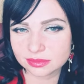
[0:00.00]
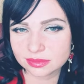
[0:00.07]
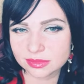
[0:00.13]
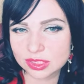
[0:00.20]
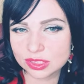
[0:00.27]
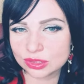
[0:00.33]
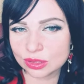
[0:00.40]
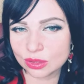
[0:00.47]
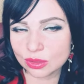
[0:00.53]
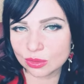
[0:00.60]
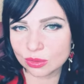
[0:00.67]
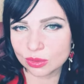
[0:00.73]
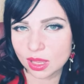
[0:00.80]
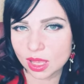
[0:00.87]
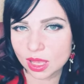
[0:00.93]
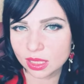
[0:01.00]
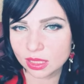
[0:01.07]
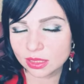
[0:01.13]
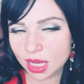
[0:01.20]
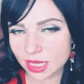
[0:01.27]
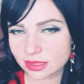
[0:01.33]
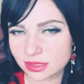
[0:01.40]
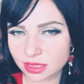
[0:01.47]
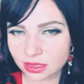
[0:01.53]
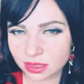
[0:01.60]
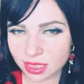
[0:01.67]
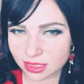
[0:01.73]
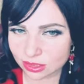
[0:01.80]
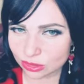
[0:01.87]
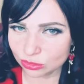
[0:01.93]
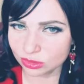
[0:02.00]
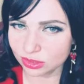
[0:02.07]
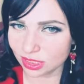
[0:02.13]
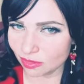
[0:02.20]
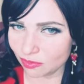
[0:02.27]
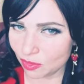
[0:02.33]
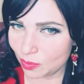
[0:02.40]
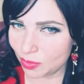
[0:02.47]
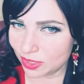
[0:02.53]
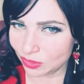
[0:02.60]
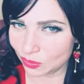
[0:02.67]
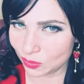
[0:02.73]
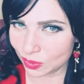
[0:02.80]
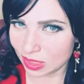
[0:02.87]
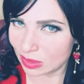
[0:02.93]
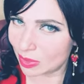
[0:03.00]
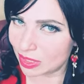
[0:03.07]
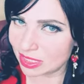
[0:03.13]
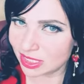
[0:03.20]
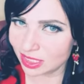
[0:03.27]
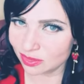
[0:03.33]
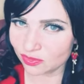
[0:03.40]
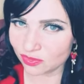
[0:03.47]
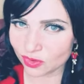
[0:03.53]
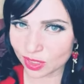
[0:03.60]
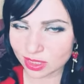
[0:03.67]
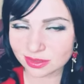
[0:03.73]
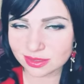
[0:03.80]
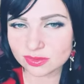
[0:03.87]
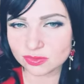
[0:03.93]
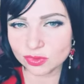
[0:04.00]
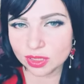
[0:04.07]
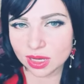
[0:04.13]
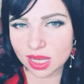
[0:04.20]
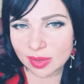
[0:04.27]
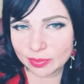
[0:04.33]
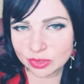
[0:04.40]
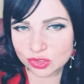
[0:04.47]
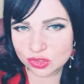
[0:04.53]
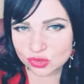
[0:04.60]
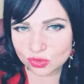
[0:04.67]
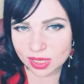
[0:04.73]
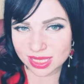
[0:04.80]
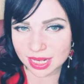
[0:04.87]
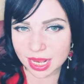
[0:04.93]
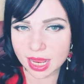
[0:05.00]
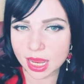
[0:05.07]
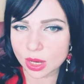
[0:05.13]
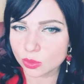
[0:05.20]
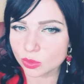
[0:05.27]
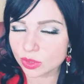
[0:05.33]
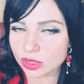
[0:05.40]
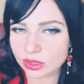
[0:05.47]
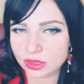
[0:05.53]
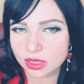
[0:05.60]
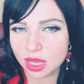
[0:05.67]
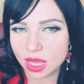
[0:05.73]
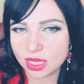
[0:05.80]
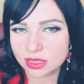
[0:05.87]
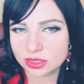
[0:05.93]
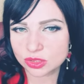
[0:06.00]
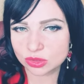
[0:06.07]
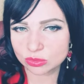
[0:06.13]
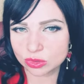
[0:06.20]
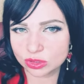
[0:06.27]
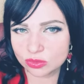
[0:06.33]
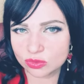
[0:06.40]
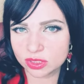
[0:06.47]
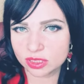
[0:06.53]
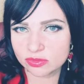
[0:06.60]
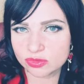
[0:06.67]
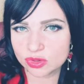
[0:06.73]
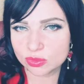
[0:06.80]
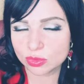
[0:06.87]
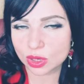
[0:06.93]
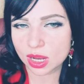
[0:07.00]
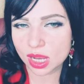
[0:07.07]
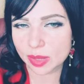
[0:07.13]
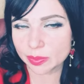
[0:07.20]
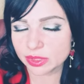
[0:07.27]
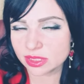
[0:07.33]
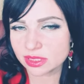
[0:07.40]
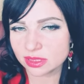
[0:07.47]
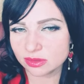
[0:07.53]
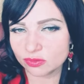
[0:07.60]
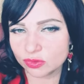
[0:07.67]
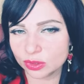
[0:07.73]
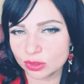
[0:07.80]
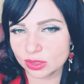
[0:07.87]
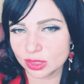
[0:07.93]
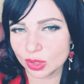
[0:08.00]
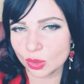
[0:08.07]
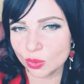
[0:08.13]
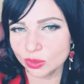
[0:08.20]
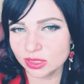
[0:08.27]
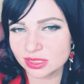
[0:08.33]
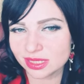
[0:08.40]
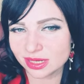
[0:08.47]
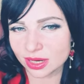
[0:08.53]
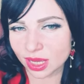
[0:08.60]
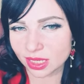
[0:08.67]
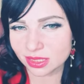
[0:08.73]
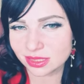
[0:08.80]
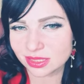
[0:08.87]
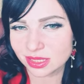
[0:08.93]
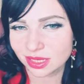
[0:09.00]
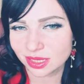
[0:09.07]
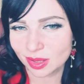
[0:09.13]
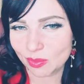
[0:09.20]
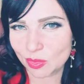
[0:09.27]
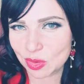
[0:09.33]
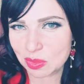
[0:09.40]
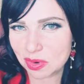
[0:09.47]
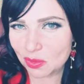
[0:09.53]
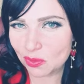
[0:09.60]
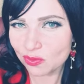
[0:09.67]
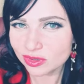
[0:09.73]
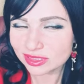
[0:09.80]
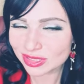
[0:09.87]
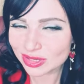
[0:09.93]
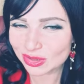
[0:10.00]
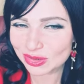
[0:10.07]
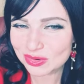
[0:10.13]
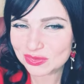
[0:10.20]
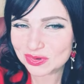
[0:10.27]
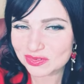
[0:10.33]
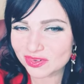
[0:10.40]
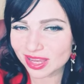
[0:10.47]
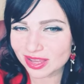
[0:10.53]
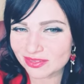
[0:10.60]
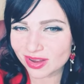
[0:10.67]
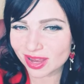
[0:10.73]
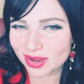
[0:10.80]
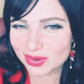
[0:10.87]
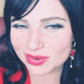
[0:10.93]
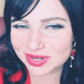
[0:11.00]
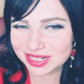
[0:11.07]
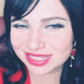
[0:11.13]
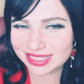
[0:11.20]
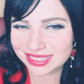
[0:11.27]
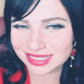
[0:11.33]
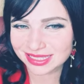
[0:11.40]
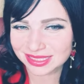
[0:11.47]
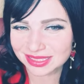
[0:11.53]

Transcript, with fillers: So, I think that's good enough for part one, my dear friends. We are coming to an hour. So I'm going to read a few more comments and we're going to call it a night. Probably won't go for five hours.